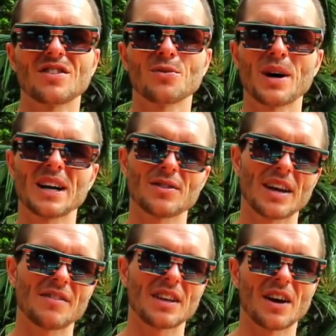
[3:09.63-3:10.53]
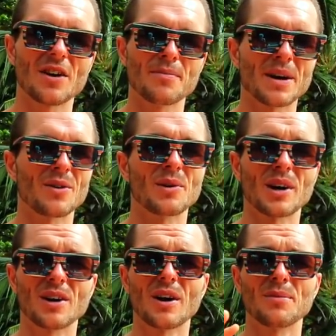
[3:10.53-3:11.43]
So when I was having the oatmeal, it would
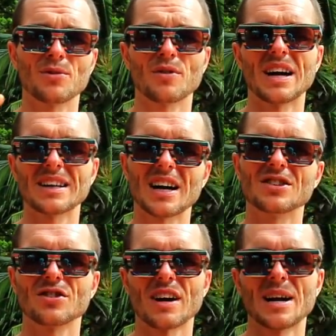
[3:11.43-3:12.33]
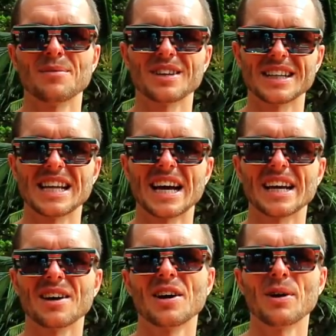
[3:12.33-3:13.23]
go up to around 100 grams a
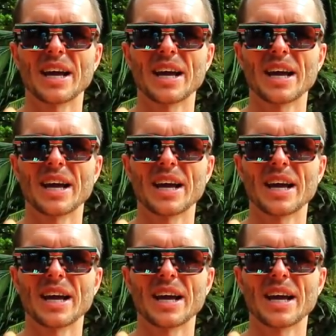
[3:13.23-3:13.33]
day,